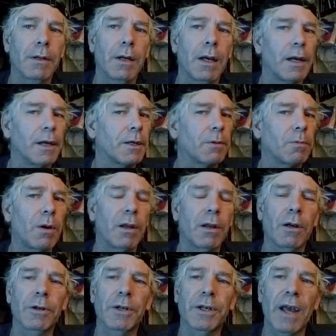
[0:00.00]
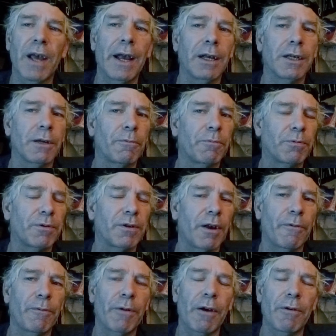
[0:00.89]
This is one of those things, if
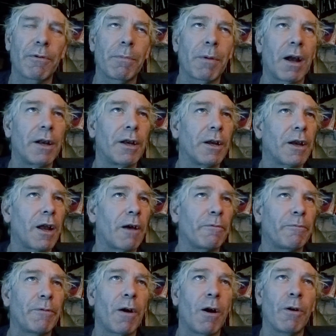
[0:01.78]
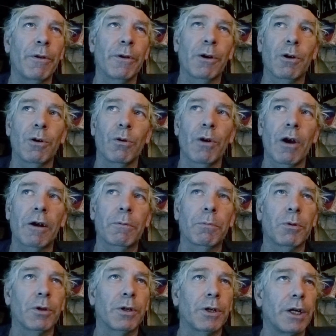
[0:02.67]
everybody did not follow the correct
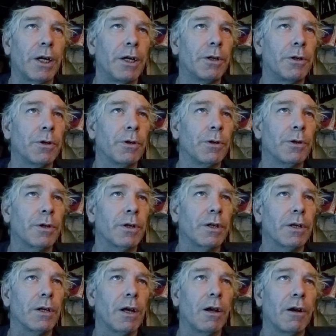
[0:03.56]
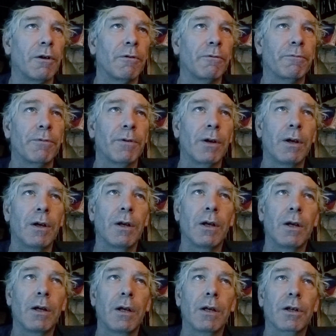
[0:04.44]
procedures of
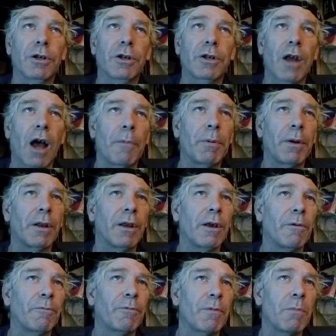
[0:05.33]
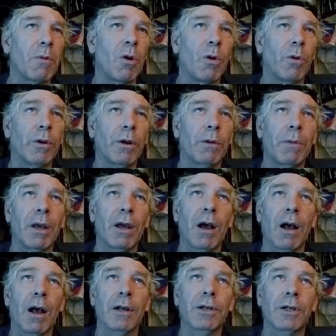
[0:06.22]
stopping them from holding me
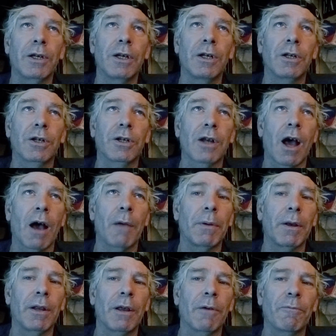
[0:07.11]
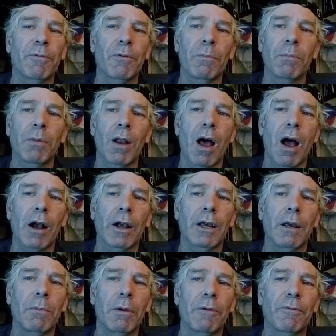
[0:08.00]
hostage, stopping them from
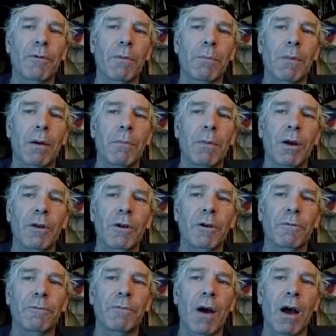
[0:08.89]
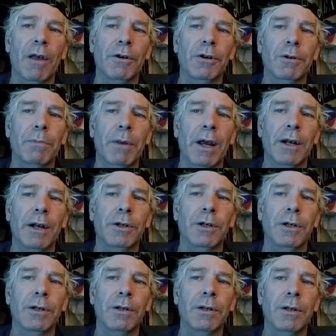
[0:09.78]
blocking me from my mother and father's
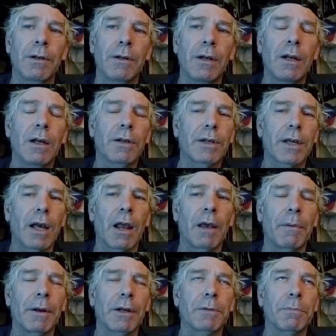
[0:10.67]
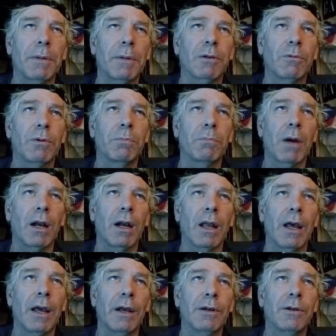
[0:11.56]
mansions. Satellite man's messing with my
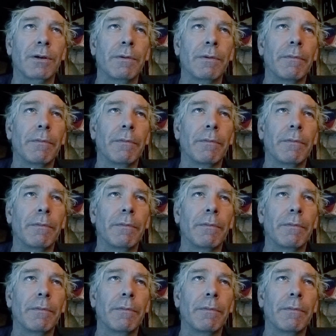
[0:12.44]
legs.